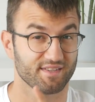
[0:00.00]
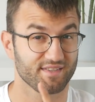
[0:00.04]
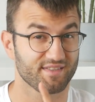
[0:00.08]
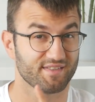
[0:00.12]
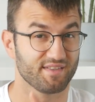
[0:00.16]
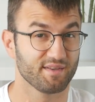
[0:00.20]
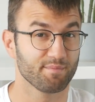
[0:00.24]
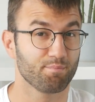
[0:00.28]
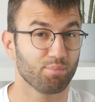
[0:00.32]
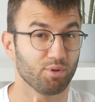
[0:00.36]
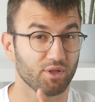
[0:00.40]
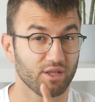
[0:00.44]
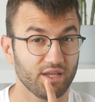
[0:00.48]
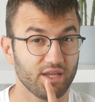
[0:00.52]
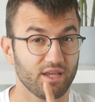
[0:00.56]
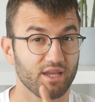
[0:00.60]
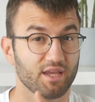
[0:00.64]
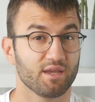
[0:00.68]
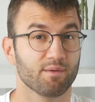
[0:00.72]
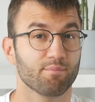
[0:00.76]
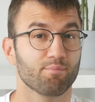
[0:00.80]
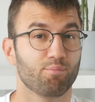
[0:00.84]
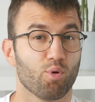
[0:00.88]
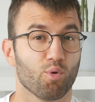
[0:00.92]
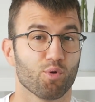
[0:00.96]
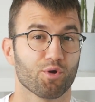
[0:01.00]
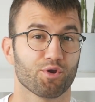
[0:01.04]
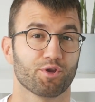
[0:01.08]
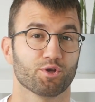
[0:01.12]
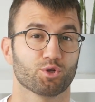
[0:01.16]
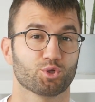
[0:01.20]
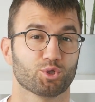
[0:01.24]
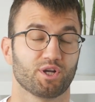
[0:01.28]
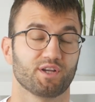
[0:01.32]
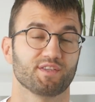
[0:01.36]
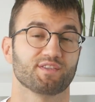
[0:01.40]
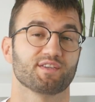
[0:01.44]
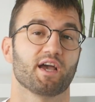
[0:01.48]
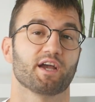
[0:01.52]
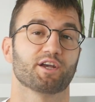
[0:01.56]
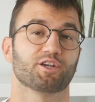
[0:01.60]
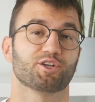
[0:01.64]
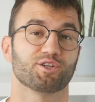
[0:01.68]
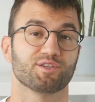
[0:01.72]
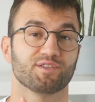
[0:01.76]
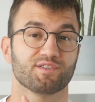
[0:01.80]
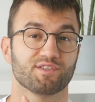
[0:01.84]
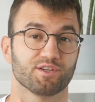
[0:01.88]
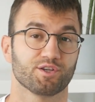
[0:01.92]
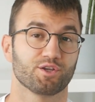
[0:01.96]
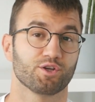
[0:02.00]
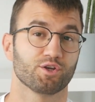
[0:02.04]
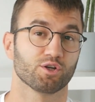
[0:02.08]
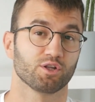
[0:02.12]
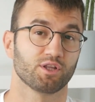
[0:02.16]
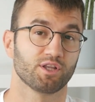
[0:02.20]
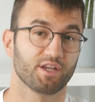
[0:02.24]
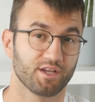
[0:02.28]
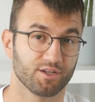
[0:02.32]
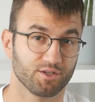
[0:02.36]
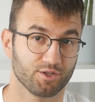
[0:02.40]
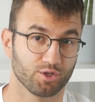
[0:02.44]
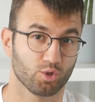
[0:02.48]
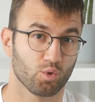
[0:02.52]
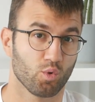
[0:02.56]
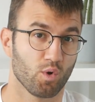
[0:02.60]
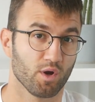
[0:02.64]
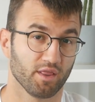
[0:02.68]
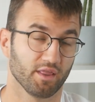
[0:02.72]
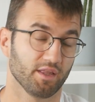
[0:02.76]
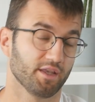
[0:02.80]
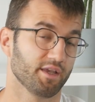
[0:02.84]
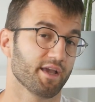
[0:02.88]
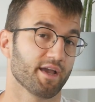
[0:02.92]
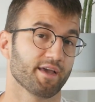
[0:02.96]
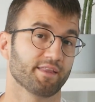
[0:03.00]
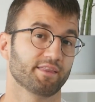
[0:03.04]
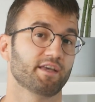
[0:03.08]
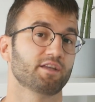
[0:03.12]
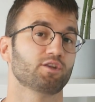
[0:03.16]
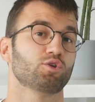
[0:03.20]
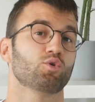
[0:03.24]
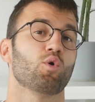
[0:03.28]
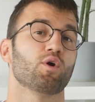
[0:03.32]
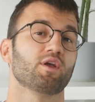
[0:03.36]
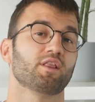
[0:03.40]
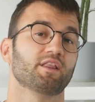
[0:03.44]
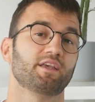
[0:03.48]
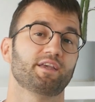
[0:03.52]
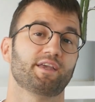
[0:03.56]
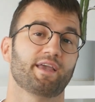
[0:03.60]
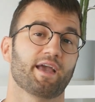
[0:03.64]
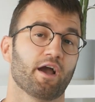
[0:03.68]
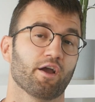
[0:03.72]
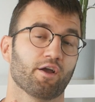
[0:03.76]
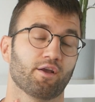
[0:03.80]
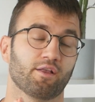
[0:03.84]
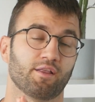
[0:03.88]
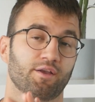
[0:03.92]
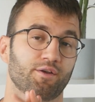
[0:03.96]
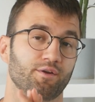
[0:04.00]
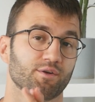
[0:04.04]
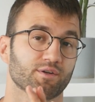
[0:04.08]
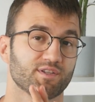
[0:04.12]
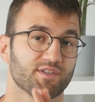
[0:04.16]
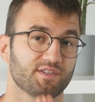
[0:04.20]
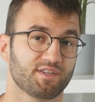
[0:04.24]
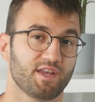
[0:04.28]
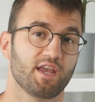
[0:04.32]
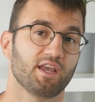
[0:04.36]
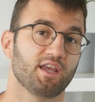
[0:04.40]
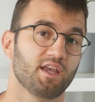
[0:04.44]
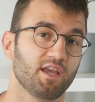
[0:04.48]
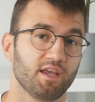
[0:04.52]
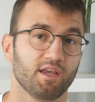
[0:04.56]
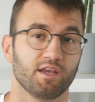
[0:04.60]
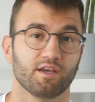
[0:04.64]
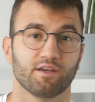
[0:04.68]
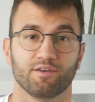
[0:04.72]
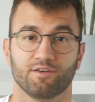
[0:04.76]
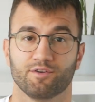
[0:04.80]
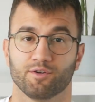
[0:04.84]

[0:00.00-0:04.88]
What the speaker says: Simply import your transactions securely into Koinly and let Koinly calculate your staking,